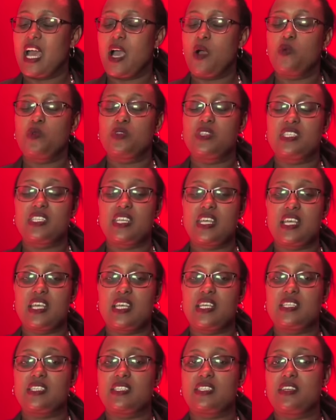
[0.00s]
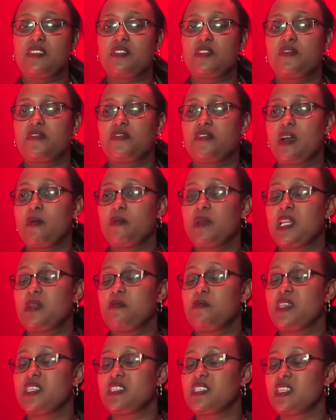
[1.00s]
I would say is the
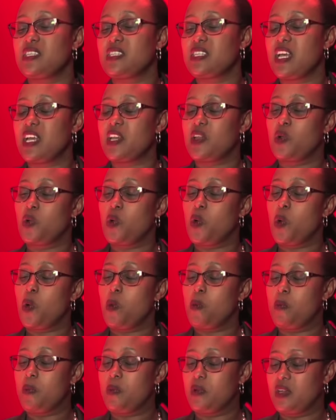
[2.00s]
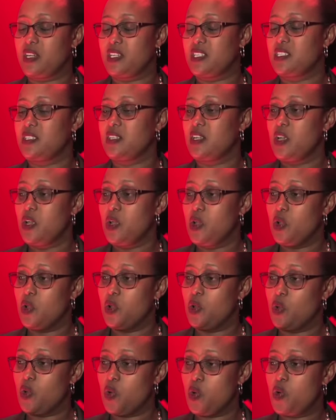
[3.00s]
family business and corporate,
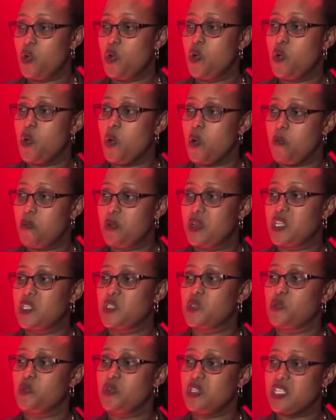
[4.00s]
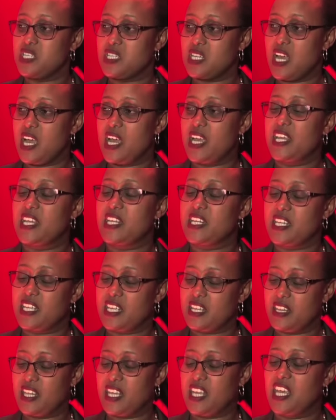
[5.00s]
local corporates which are
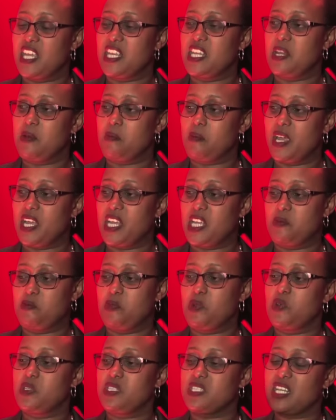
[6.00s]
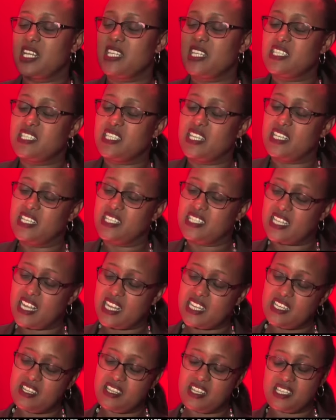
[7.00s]
in the Kenyan market, because is
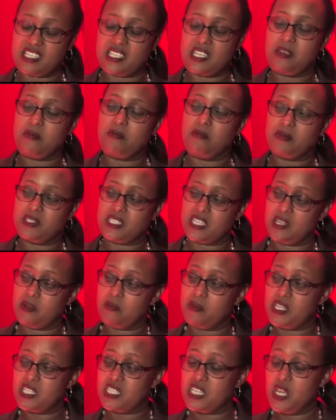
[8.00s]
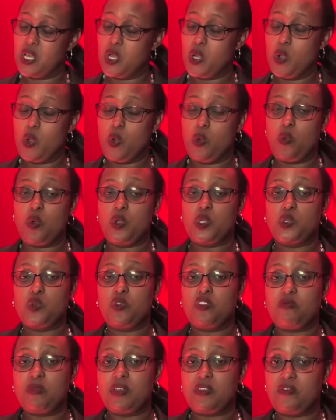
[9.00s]
exactly the same segment which
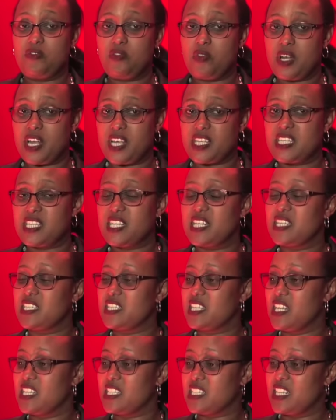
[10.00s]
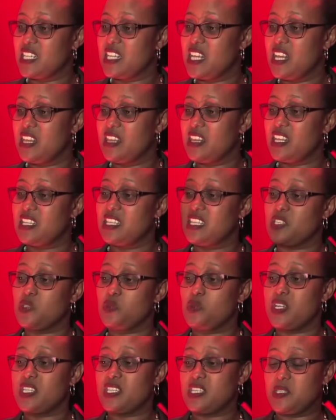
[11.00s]
we have been focusing in Tanzania, and that
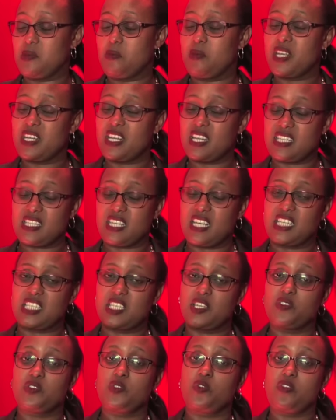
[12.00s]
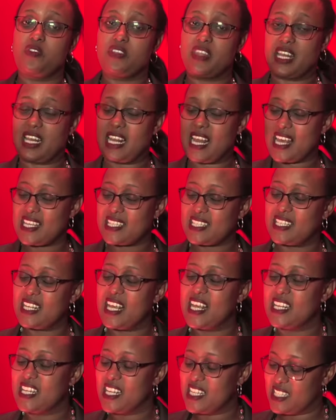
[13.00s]
is what has made us successful over the last
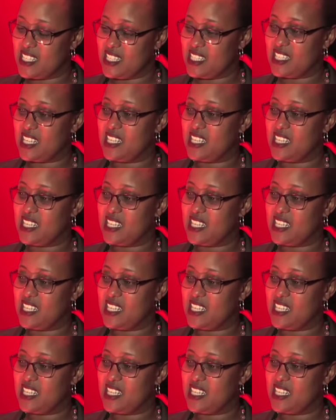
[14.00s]
nine years in